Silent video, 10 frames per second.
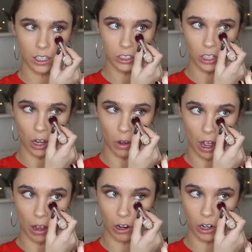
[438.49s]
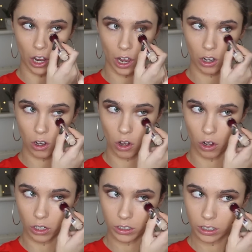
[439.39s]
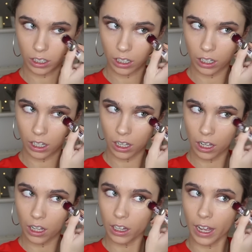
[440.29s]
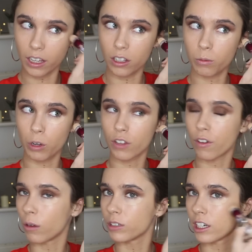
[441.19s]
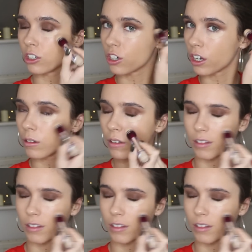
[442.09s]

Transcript: So I'm going to cut like where the foundation,